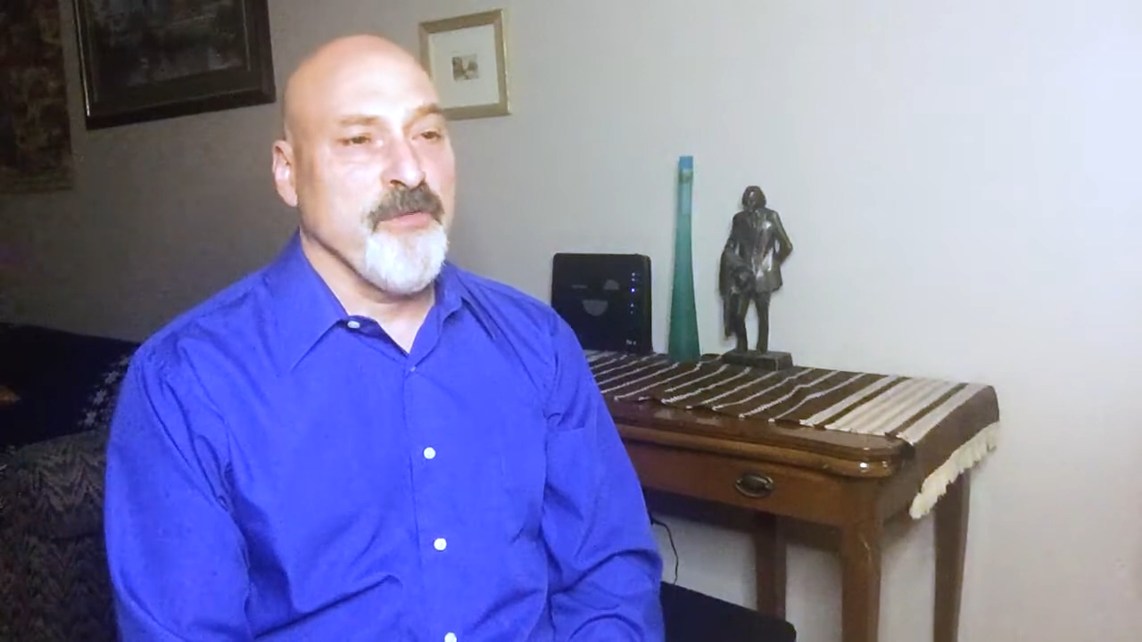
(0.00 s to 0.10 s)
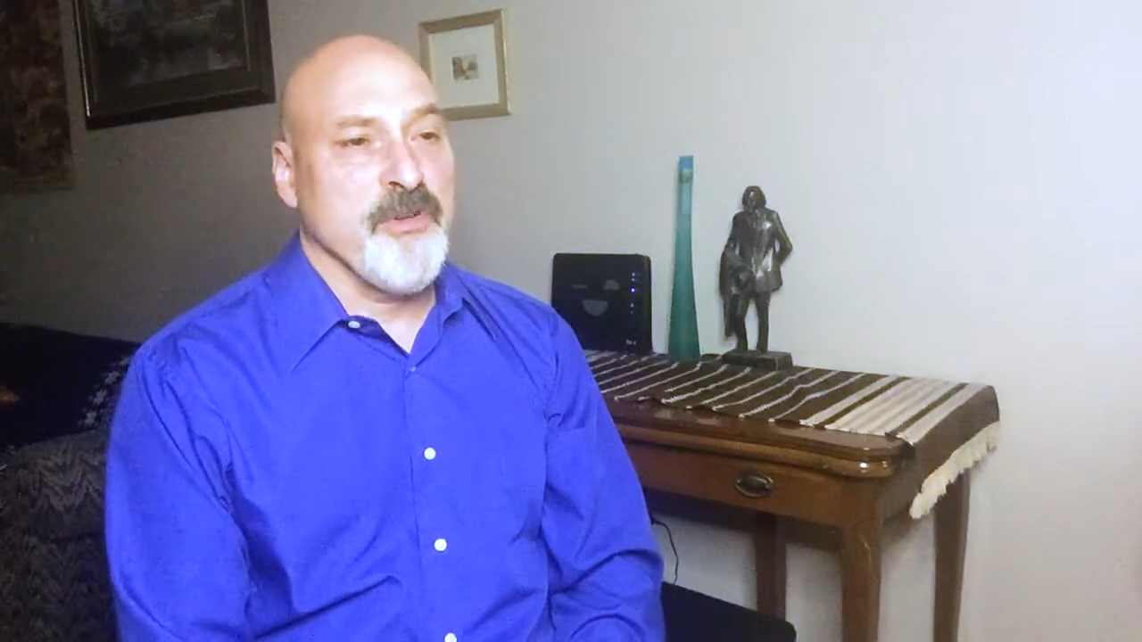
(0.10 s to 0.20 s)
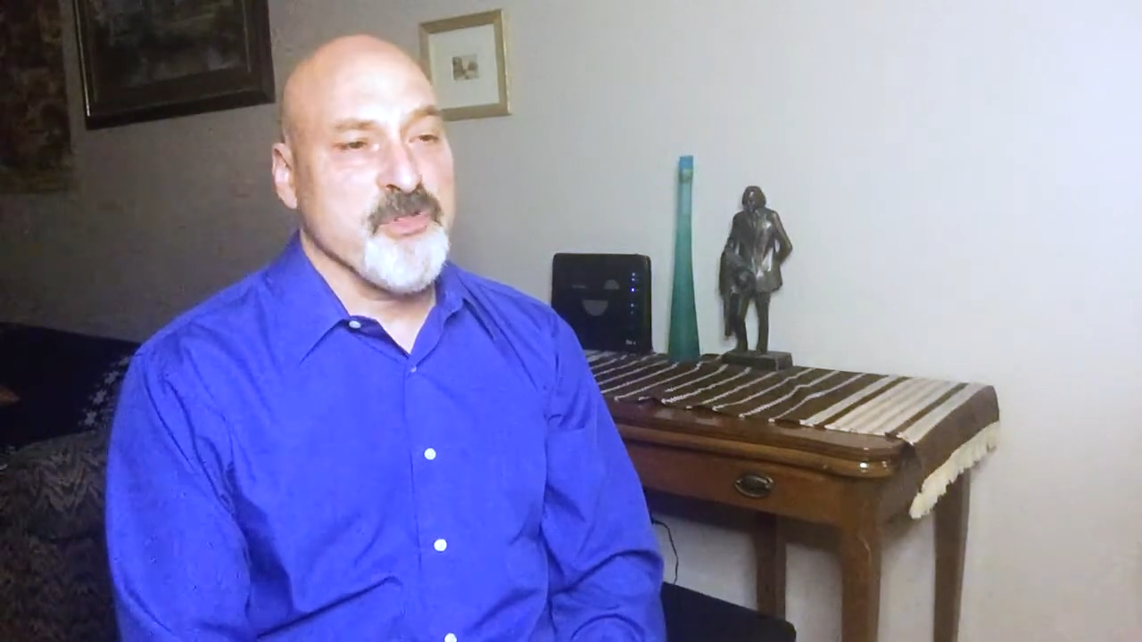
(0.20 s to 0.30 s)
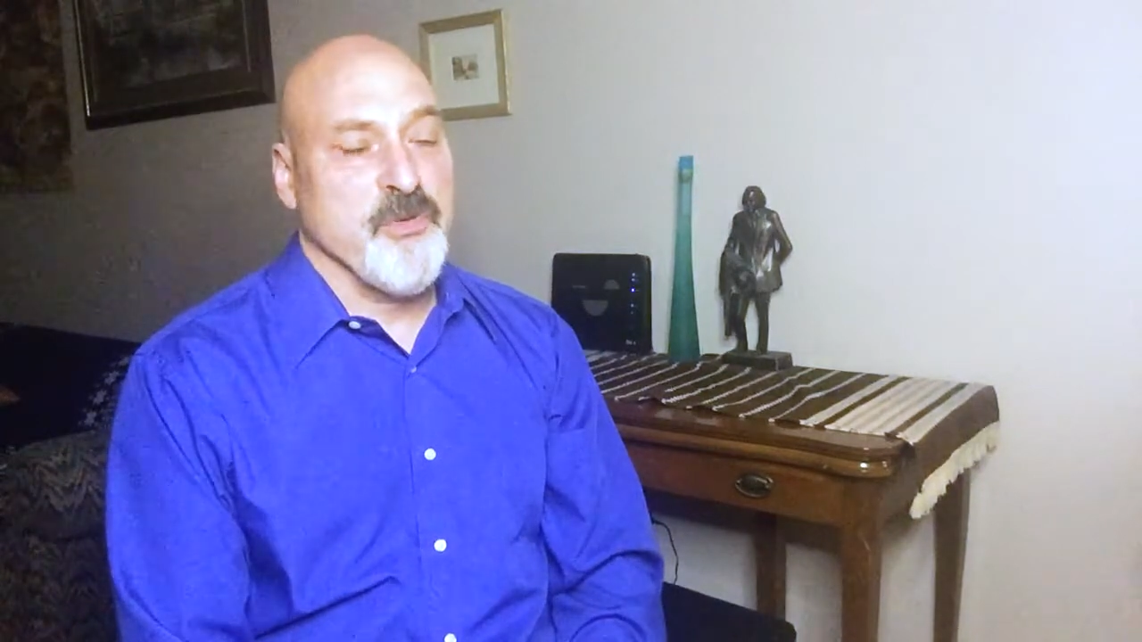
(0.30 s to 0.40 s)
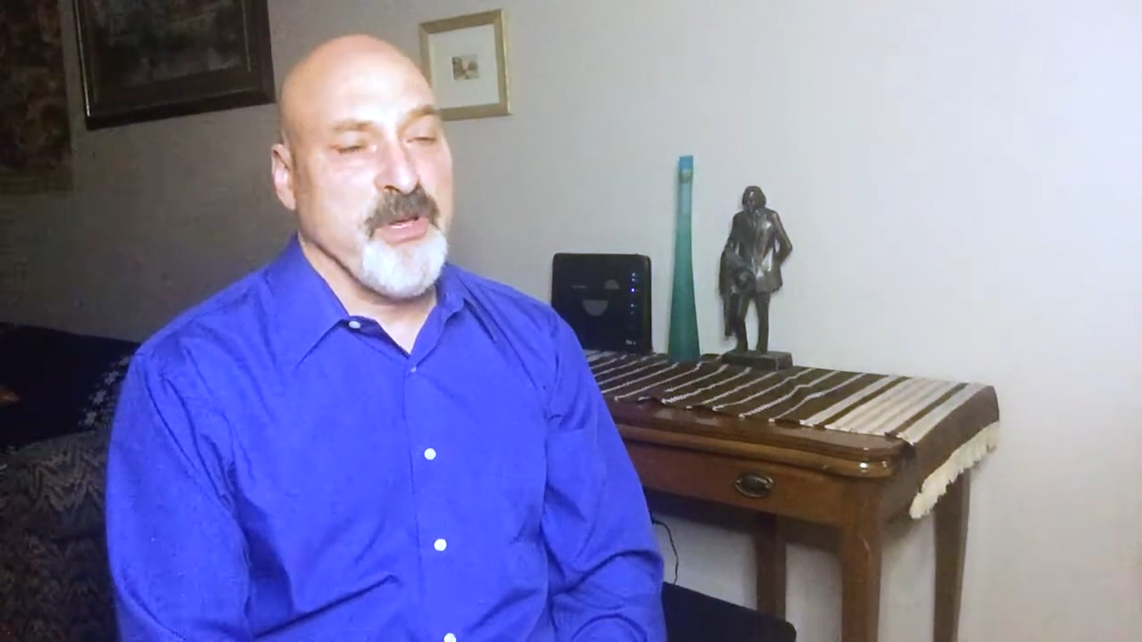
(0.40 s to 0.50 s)
of
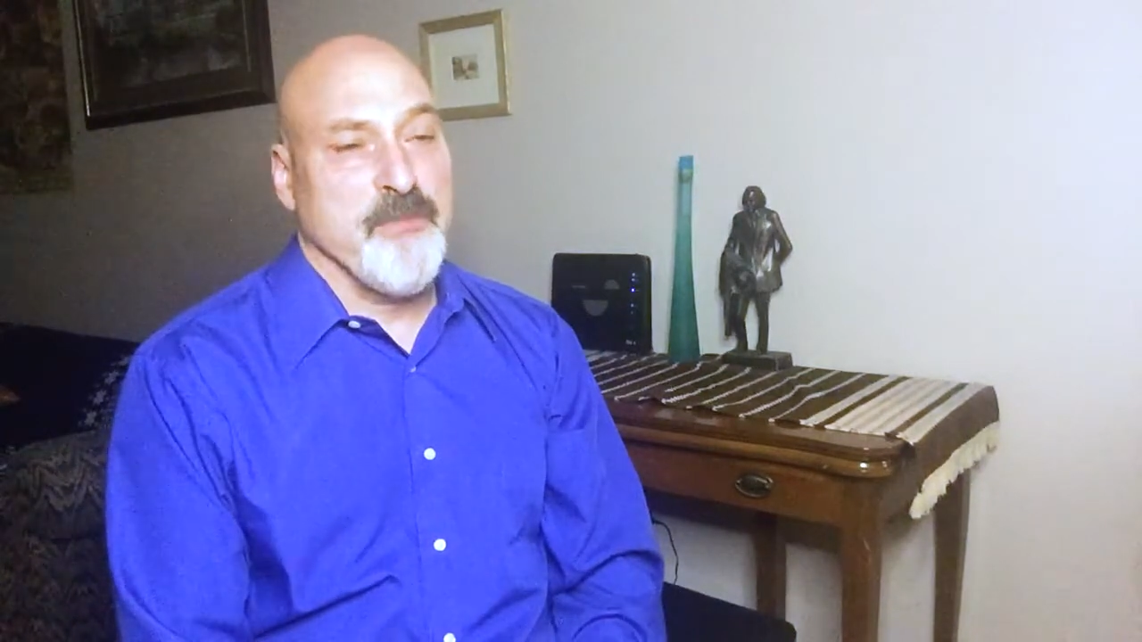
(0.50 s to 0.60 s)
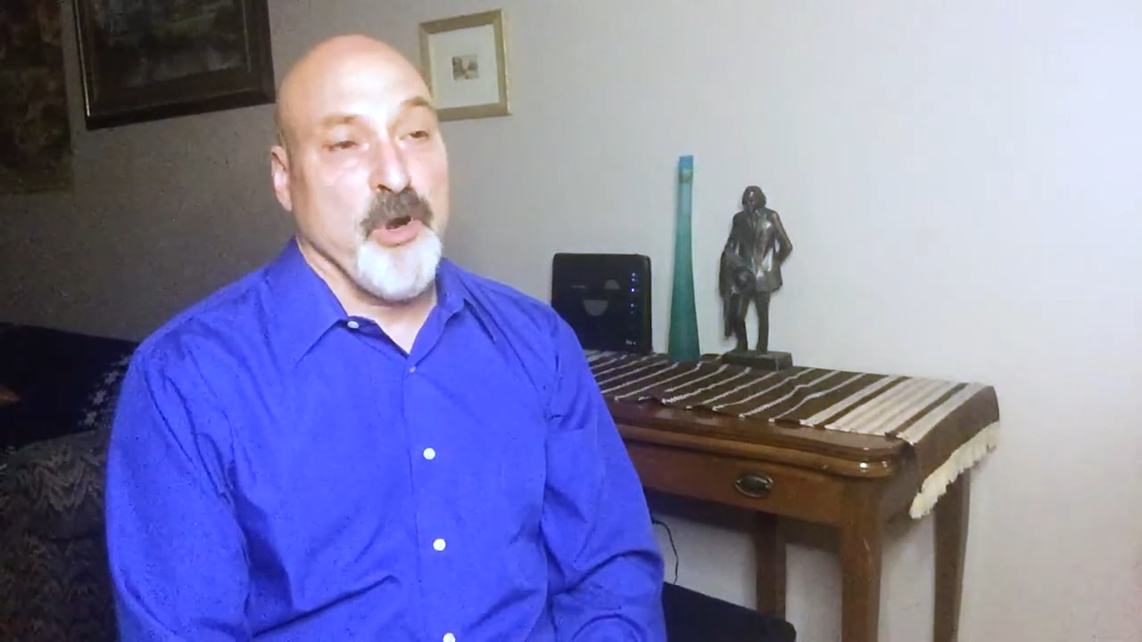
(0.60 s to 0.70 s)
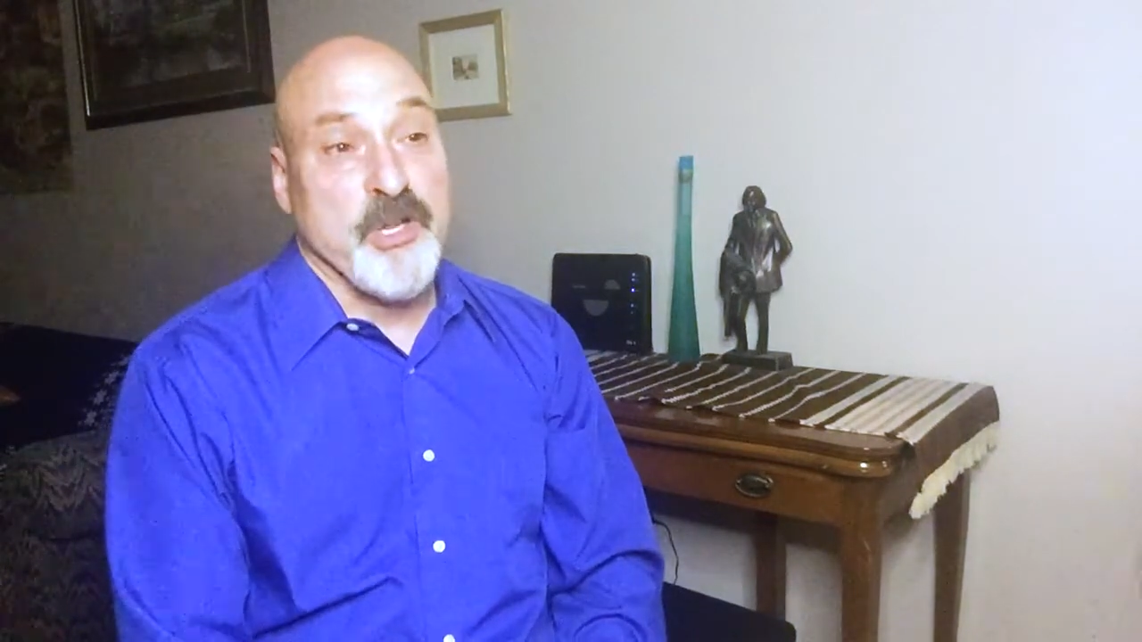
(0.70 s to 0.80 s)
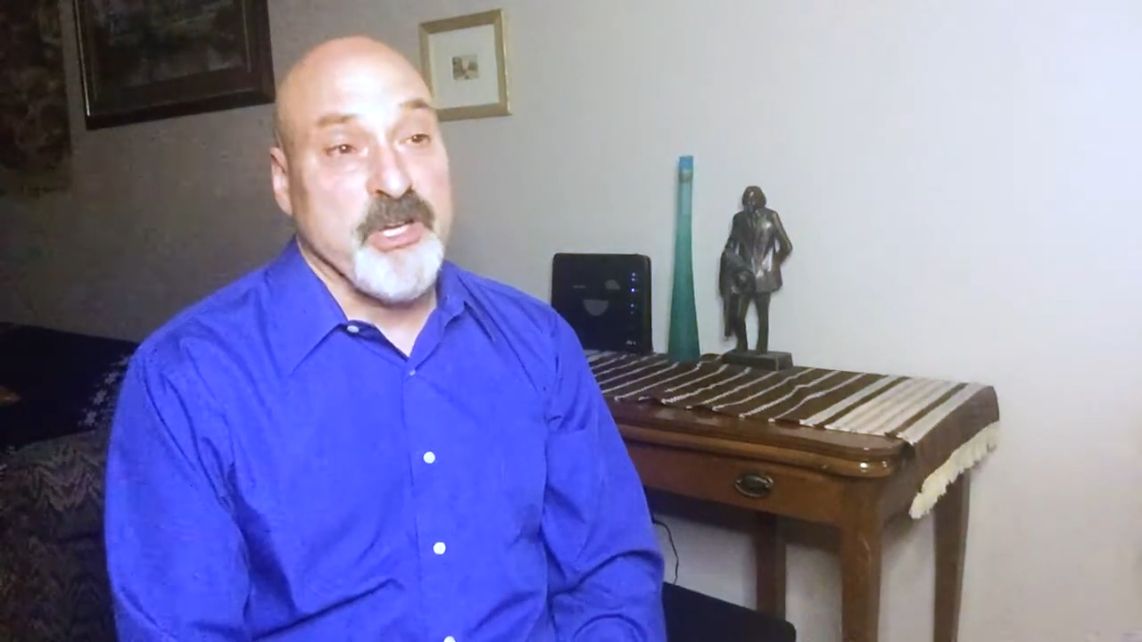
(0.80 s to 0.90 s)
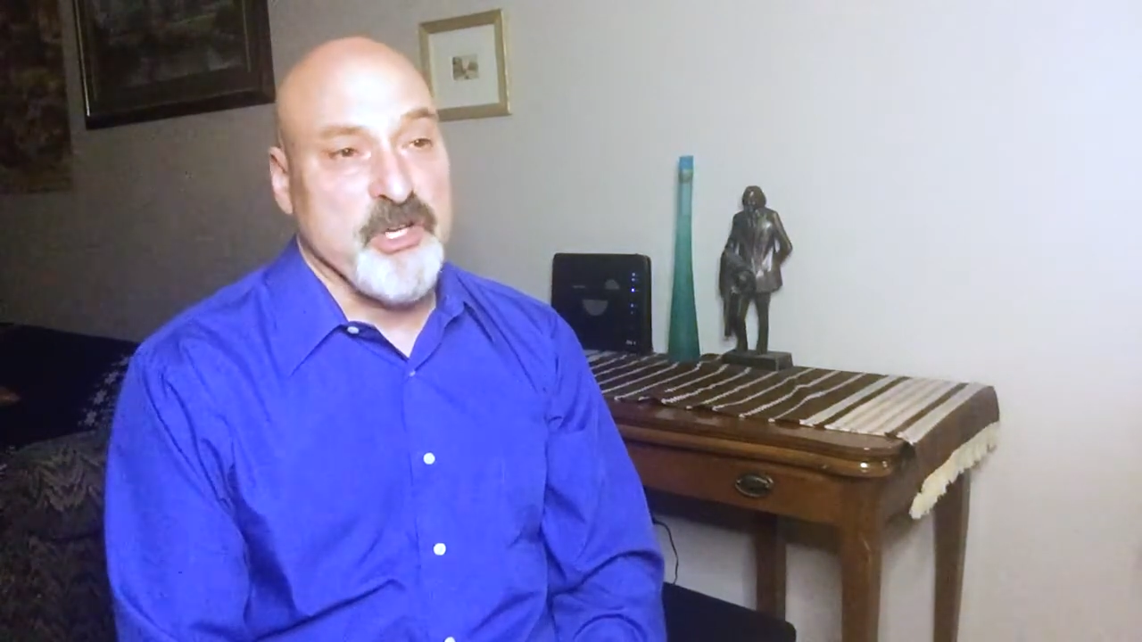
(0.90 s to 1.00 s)
also a
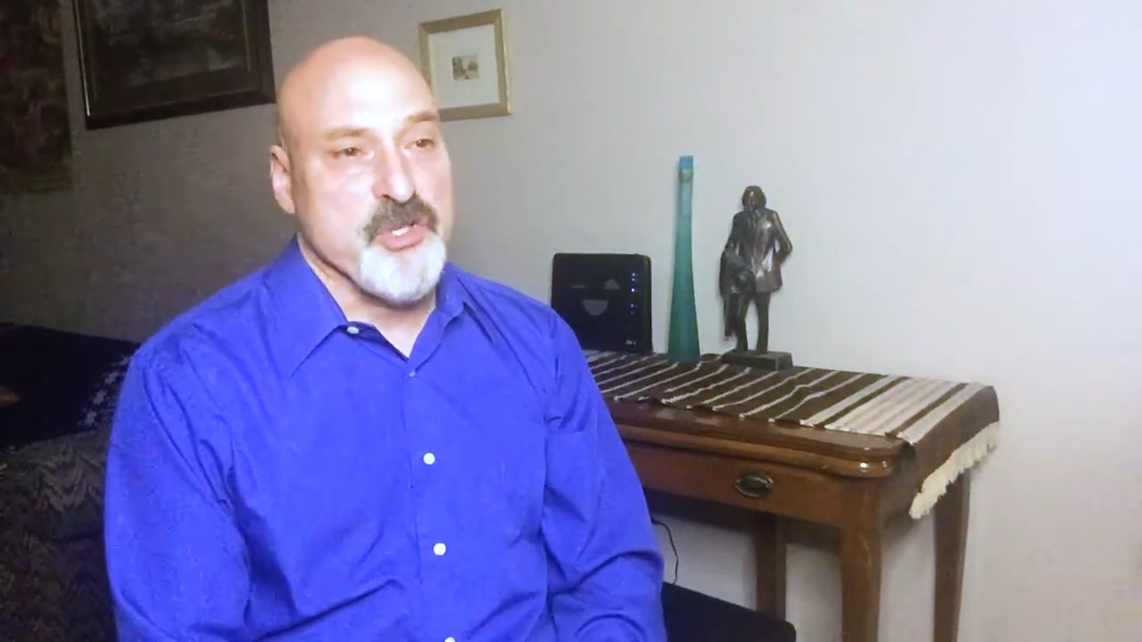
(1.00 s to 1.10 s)
marketing